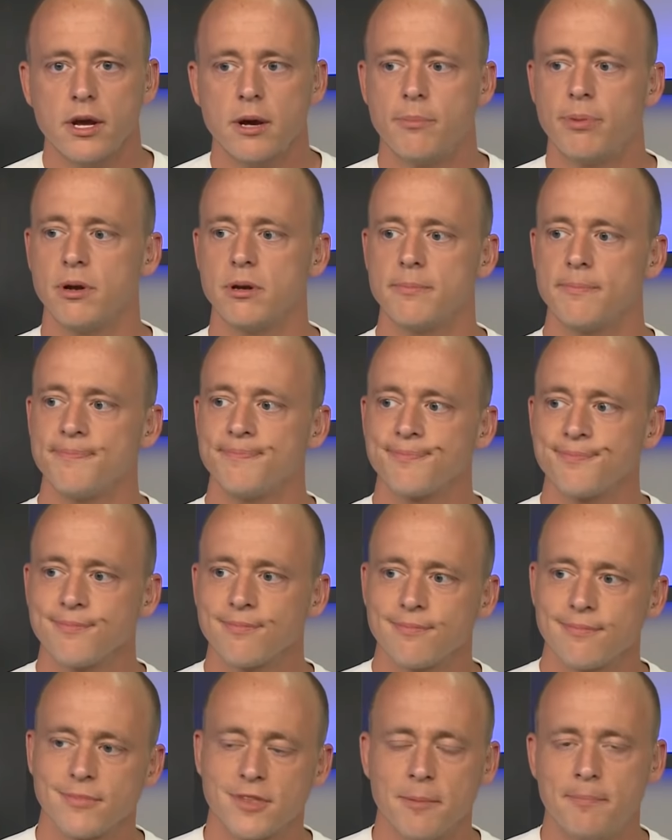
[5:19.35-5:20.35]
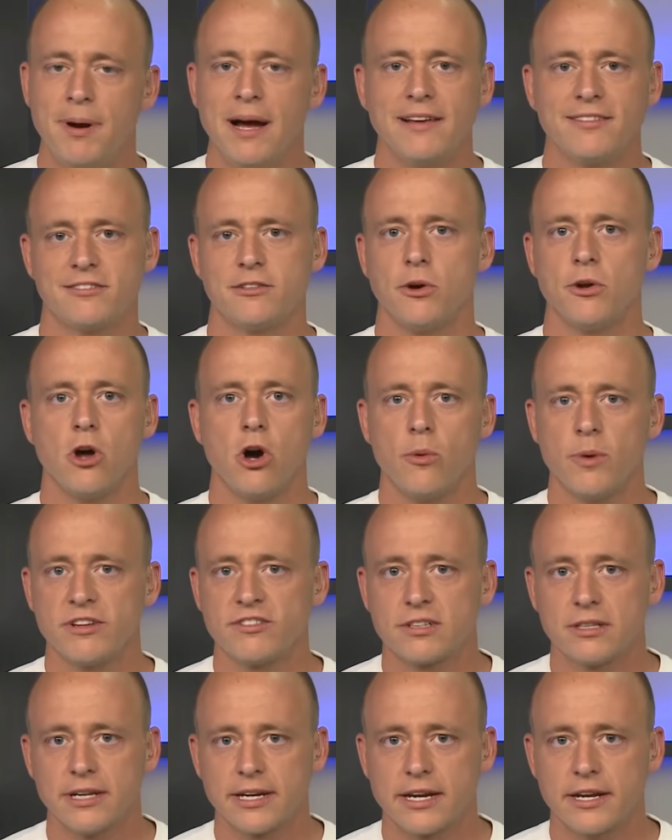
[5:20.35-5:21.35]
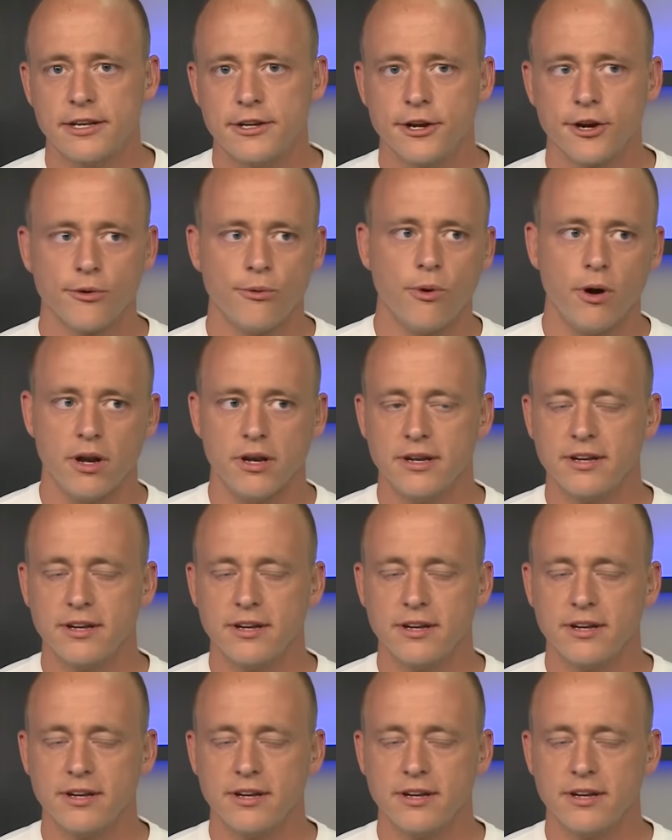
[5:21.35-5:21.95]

but the best don't always click in year one.